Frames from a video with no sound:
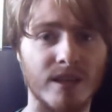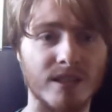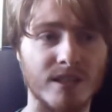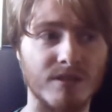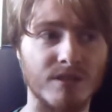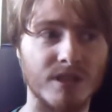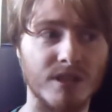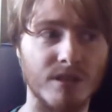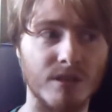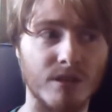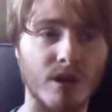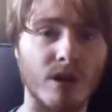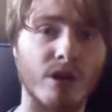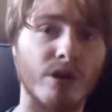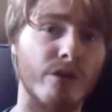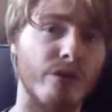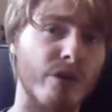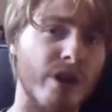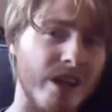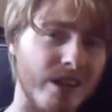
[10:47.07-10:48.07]
is you've still got
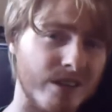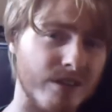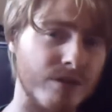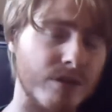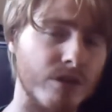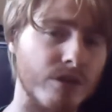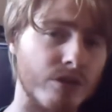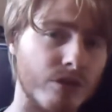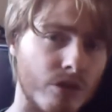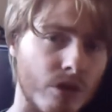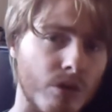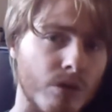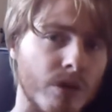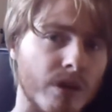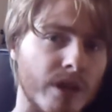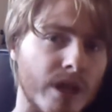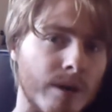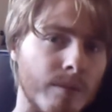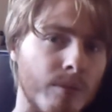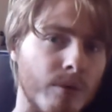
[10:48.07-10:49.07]
creative control
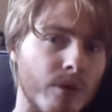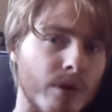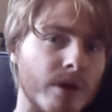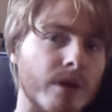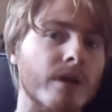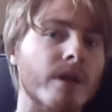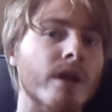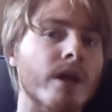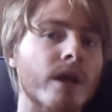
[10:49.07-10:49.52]
at that point.